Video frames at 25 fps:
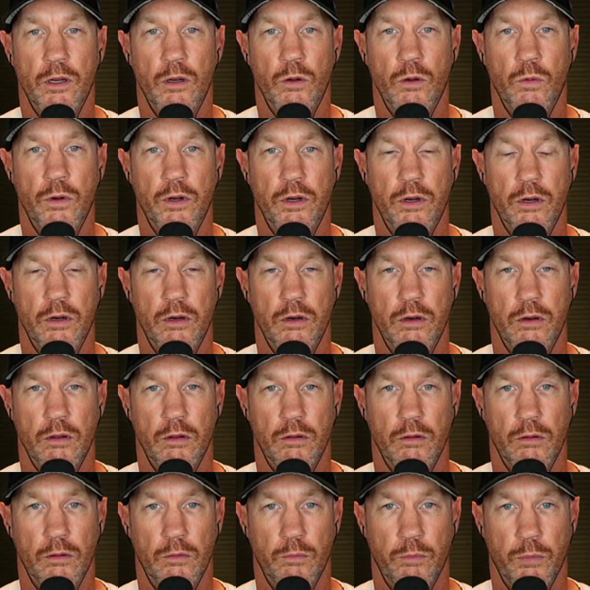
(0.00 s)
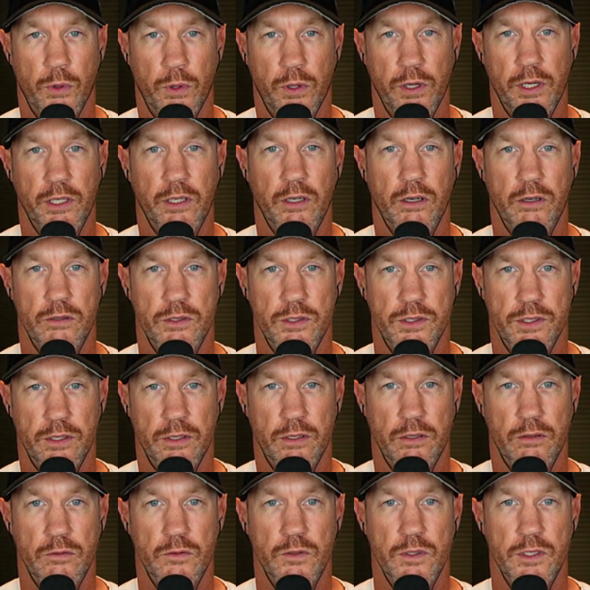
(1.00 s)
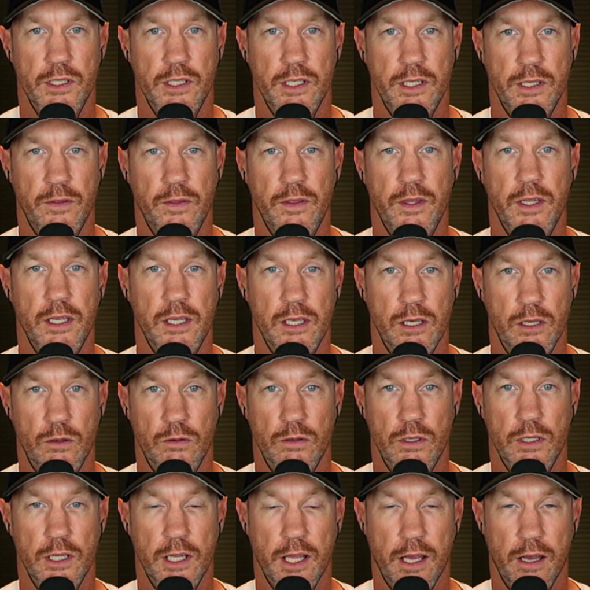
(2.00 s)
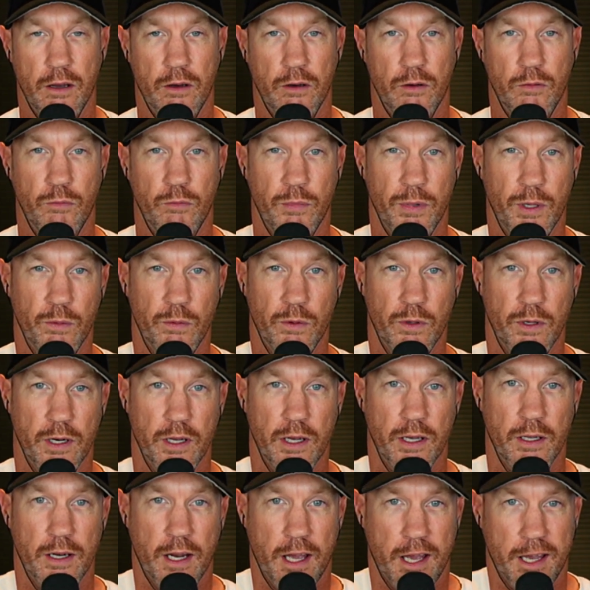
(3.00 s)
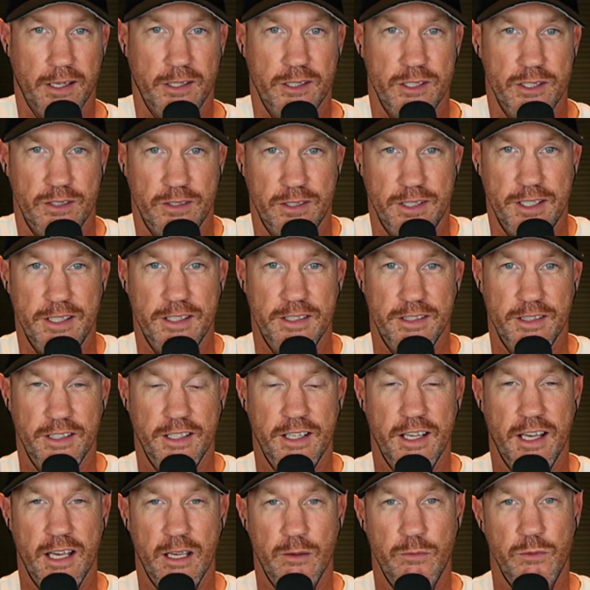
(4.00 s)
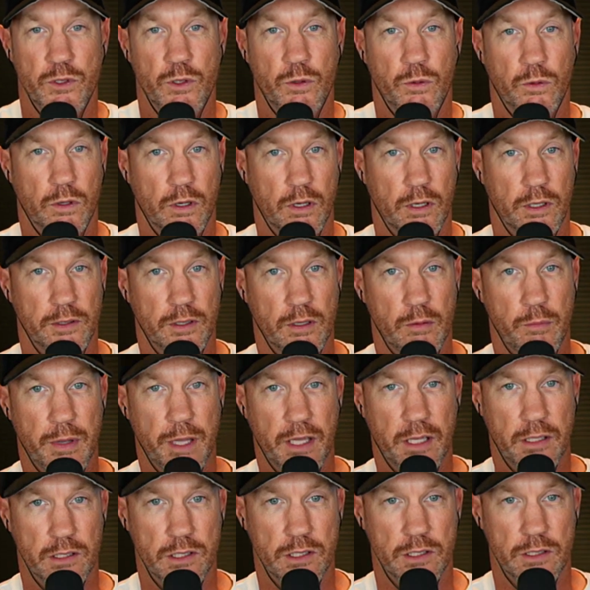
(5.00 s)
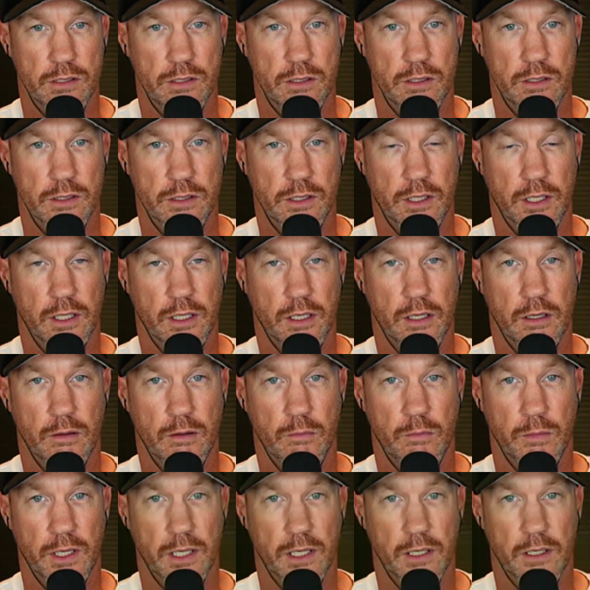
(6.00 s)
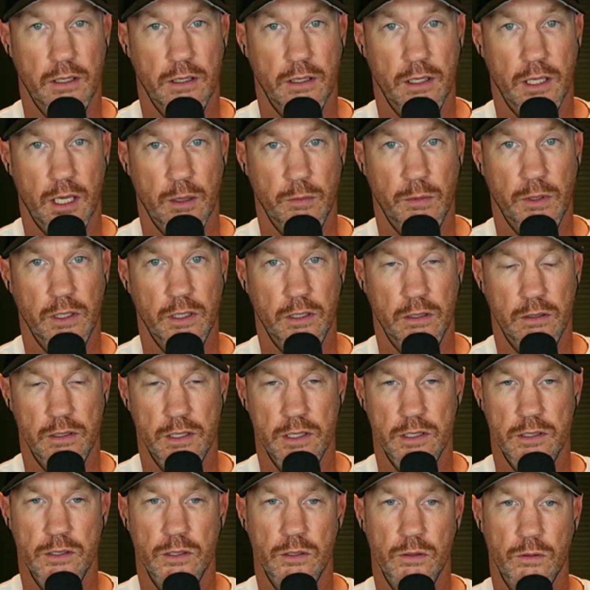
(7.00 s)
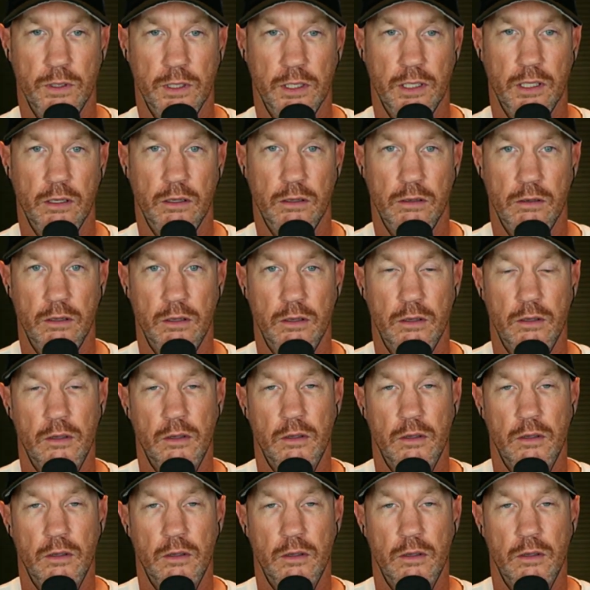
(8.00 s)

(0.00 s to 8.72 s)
we're putting ourselves in the here and now, but we're not actually in the game. So we're on the bench, just like Mike Cammalleri is doing there.